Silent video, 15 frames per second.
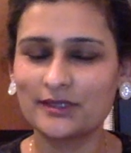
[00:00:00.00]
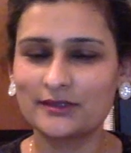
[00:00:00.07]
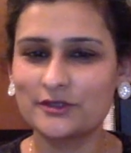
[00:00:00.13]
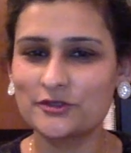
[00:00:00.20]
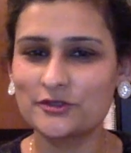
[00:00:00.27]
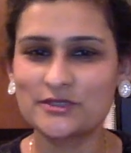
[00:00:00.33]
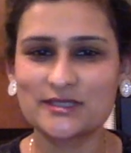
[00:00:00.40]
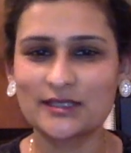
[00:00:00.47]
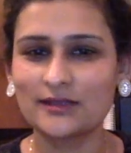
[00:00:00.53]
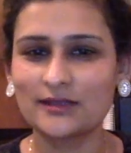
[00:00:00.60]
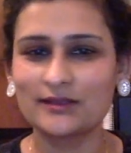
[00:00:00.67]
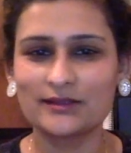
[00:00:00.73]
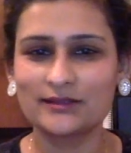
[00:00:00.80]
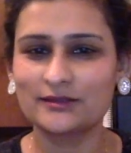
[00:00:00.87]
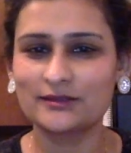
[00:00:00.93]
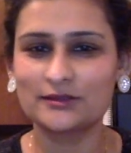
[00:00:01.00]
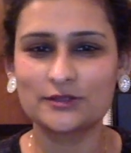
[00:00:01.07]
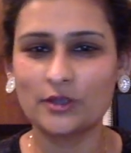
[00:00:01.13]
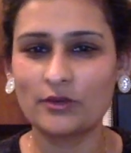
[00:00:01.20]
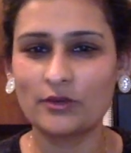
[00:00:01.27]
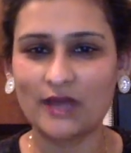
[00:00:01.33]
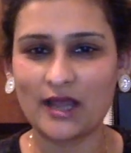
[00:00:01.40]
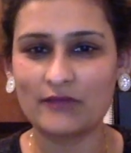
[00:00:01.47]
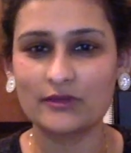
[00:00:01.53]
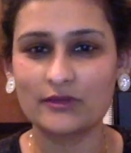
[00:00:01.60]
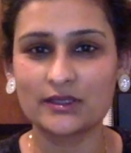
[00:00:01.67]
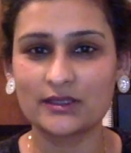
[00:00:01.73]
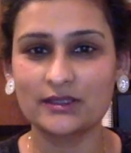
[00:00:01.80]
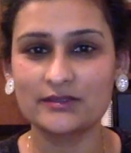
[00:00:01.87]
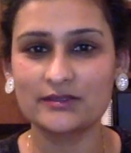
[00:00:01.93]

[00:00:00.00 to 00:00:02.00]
you still don't have a clear